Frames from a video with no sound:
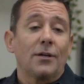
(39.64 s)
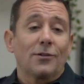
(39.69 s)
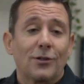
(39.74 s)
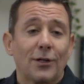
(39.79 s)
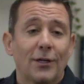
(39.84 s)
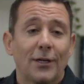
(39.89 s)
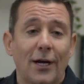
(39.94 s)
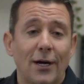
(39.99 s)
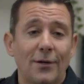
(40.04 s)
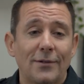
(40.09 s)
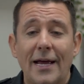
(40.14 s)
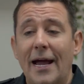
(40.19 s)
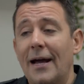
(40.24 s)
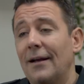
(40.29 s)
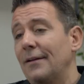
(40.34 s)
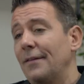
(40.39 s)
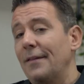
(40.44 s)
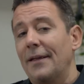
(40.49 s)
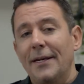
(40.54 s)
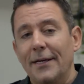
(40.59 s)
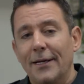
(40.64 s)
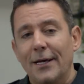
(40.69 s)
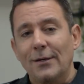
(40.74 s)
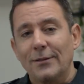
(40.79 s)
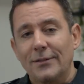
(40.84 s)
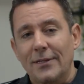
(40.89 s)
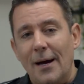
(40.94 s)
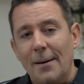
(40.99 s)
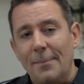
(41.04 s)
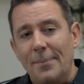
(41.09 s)
it's going to go down and then it
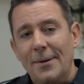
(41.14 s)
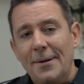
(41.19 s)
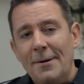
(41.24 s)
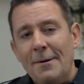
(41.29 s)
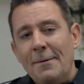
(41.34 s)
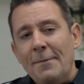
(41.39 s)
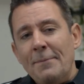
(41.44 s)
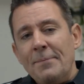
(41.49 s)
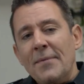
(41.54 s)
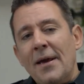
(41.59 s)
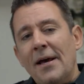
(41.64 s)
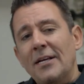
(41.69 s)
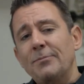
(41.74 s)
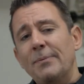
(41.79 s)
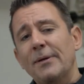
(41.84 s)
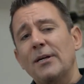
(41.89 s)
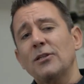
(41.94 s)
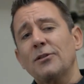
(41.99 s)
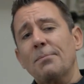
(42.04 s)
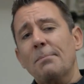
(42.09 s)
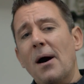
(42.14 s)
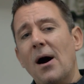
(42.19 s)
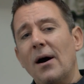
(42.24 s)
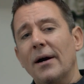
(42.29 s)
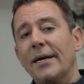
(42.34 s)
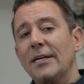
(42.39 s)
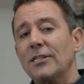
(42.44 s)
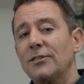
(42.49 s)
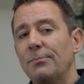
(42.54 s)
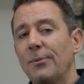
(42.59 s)
goes up. That's because
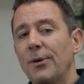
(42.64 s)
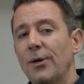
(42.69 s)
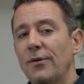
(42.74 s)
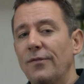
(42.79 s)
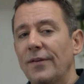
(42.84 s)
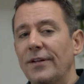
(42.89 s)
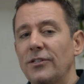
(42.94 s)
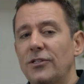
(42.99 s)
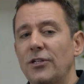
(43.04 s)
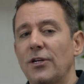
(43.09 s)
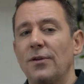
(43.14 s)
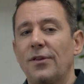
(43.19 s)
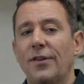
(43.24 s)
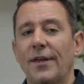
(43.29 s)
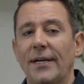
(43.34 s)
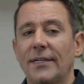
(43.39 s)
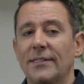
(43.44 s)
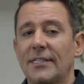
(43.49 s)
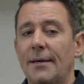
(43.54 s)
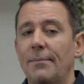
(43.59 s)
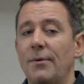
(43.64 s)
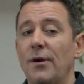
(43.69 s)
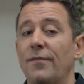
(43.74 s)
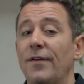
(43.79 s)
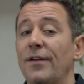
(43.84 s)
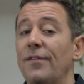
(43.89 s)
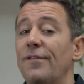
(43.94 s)
markets move in two things. They move